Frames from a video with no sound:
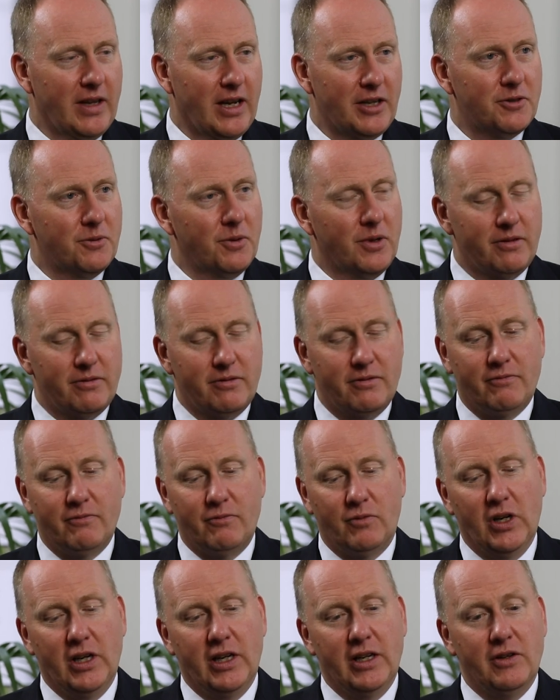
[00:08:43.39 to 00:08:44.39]
That's what
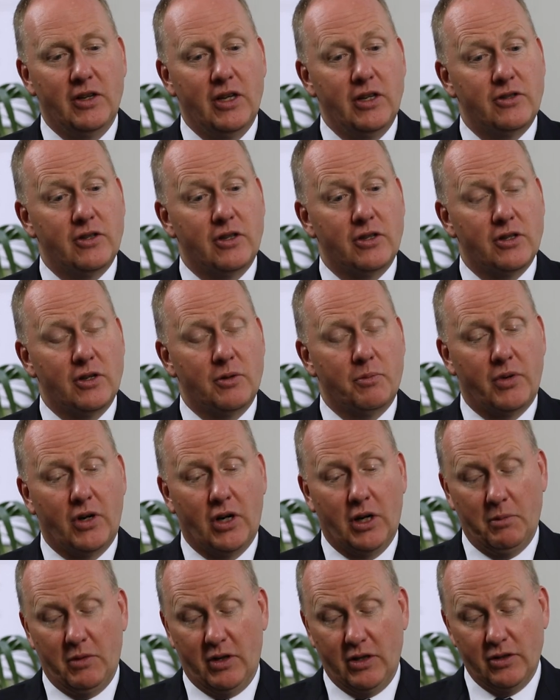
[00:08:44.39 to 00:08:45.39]
really is the sort of
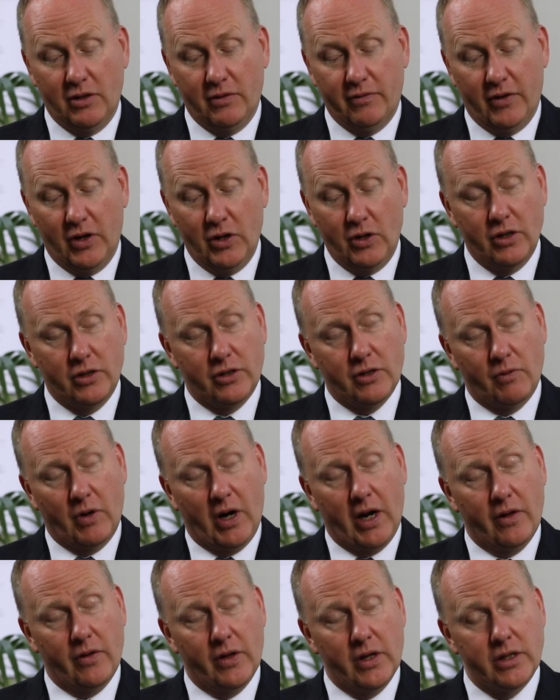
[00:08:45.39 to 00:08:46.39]
primary sort of focus
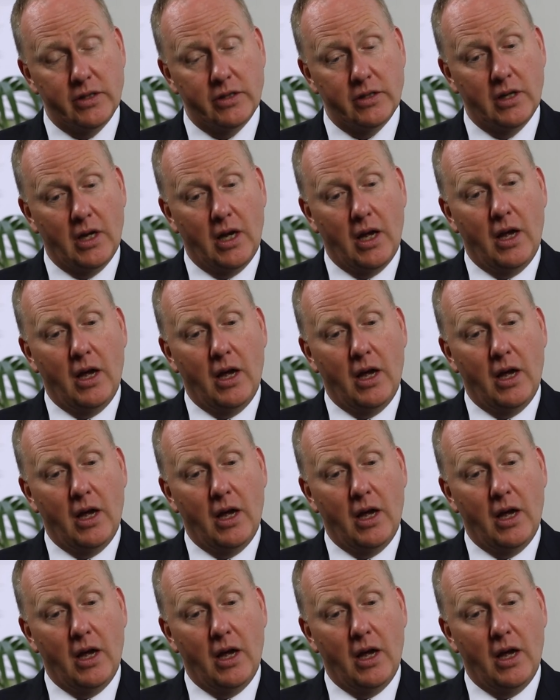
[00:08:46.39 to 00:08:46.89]
around this.